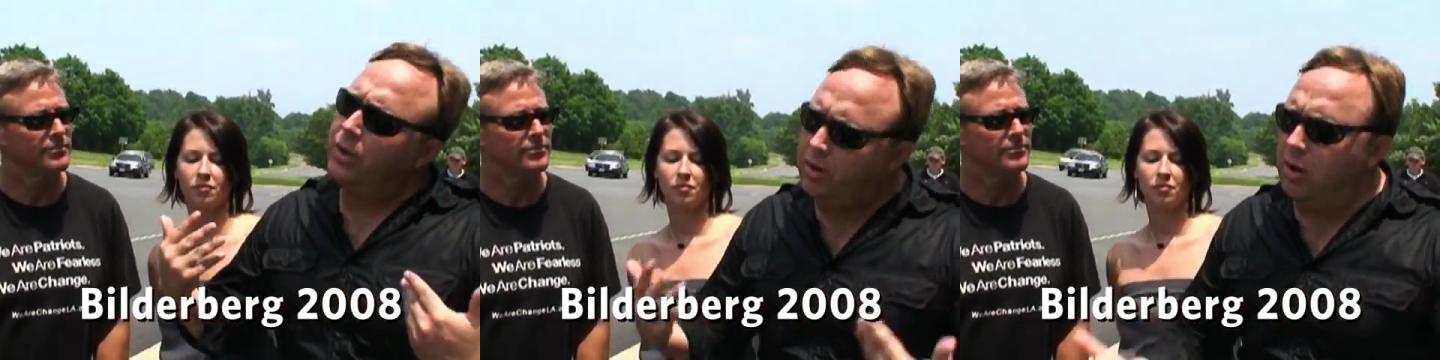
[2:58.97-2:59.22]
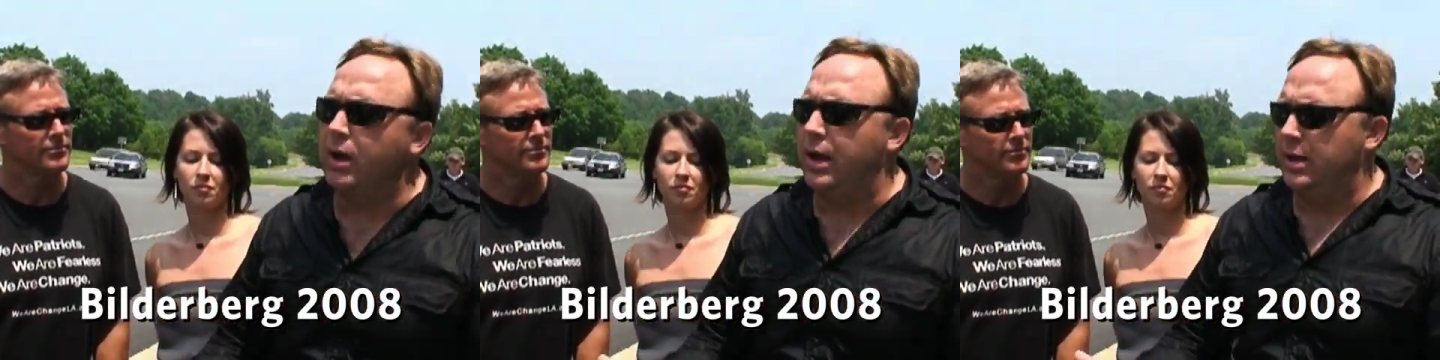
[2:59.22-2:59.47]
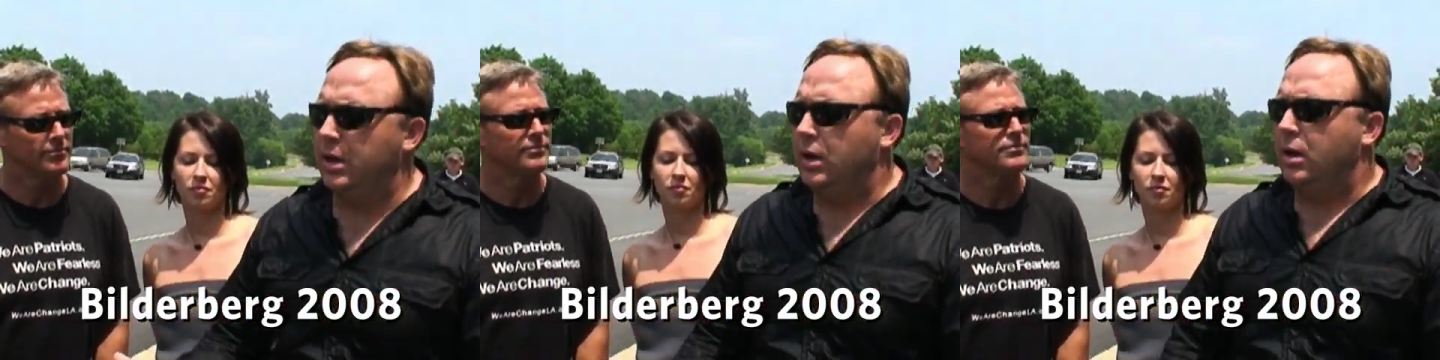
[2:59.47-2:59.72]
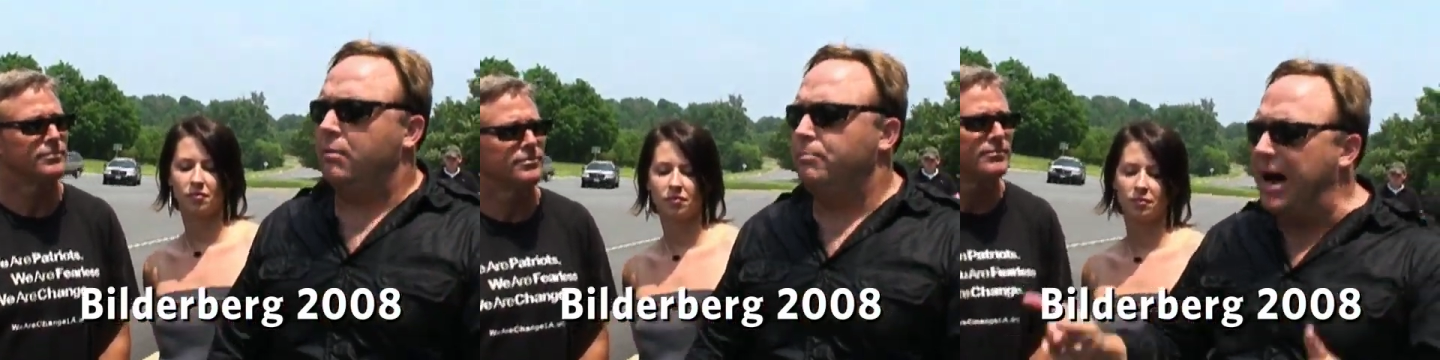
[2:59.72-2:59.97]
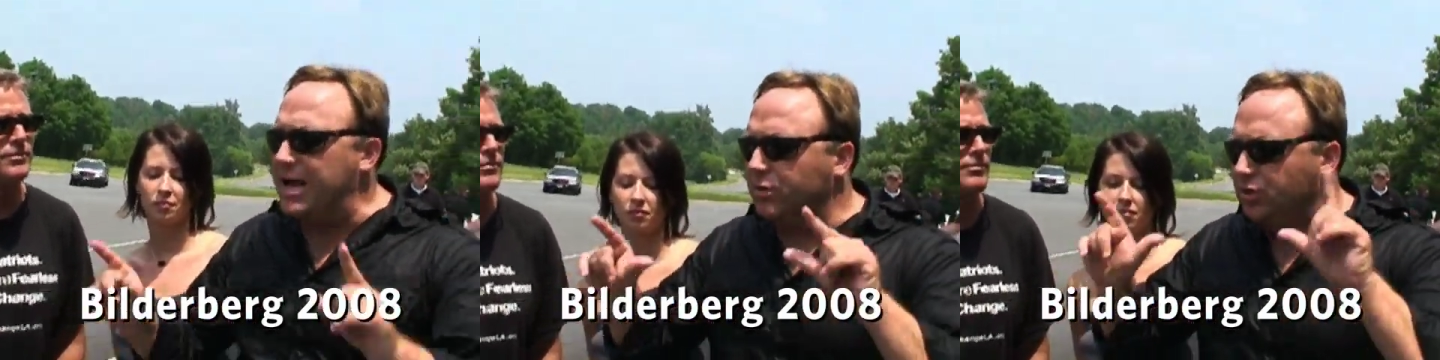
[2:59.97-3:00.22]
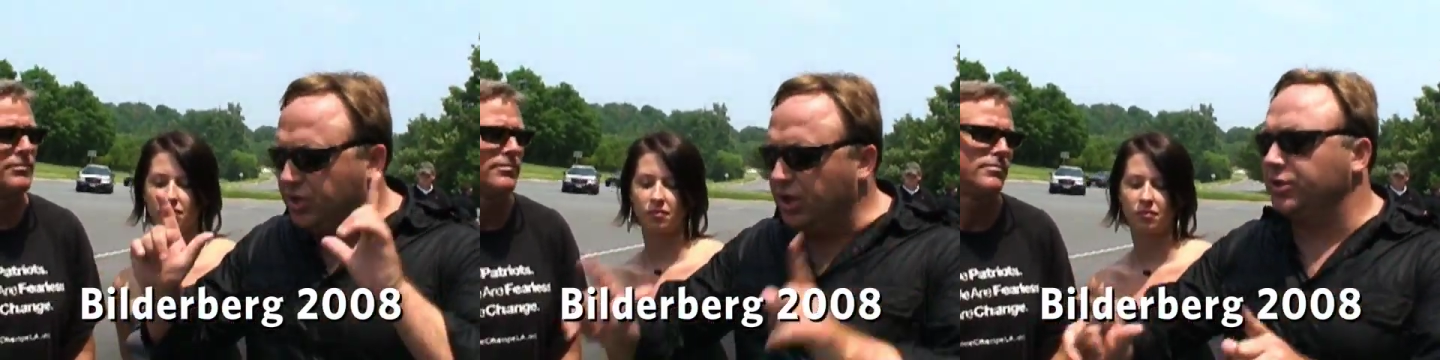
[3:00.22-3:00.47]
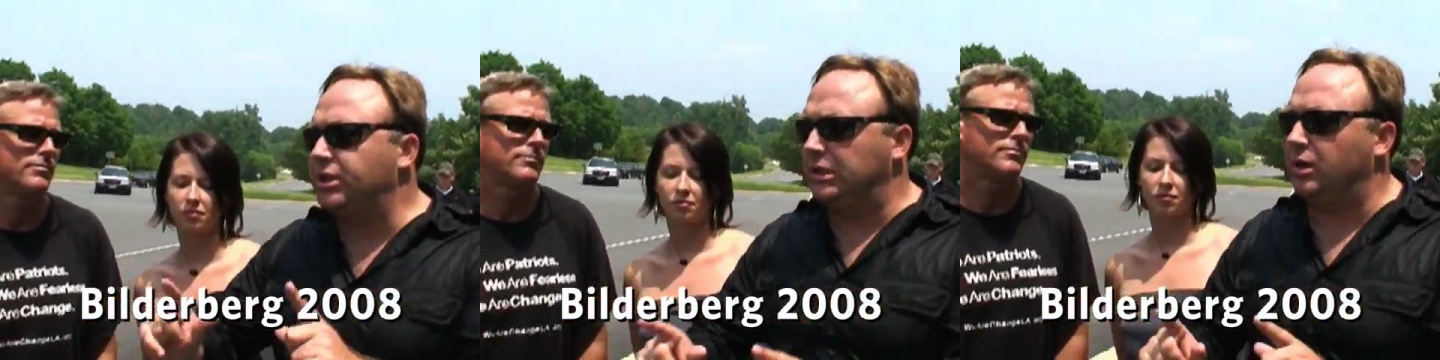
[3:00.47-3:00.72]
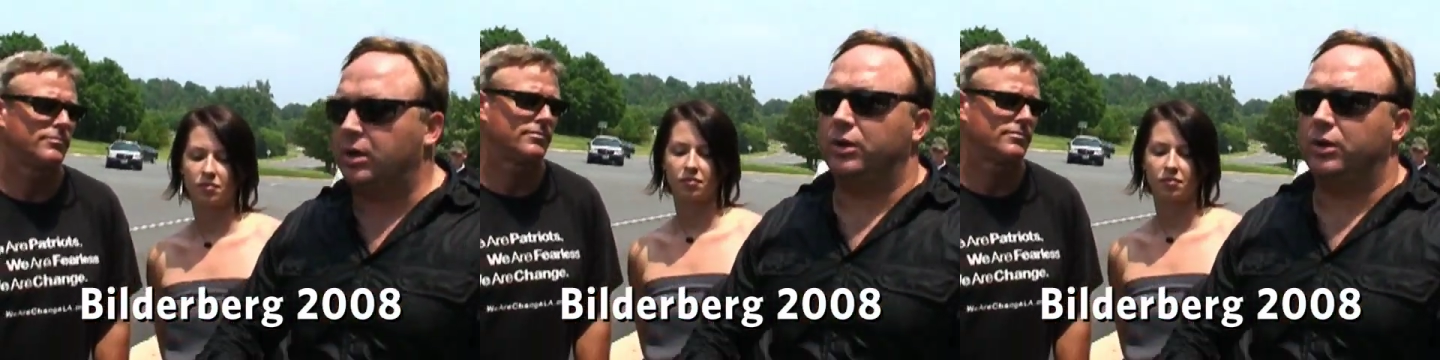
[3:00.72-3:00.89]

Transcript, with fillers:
Speaker 1: good. But you still see their